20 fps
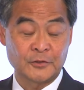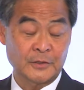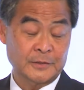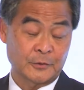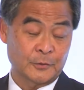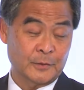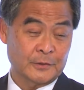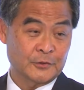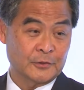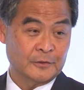just
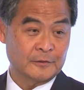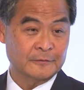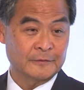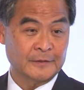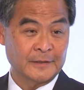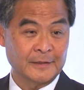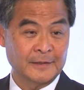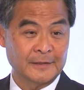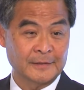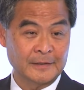a question of
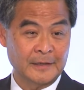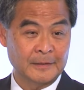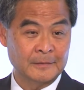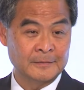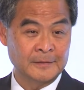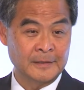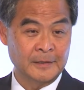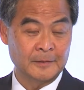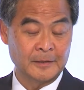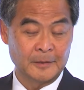
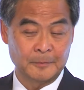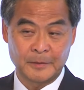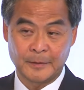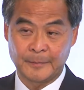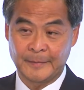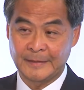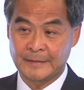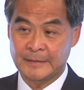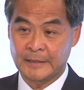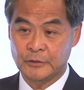
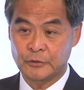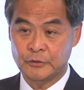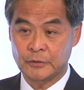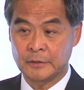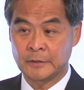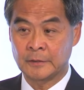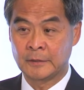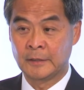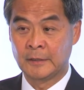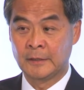
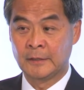implementation.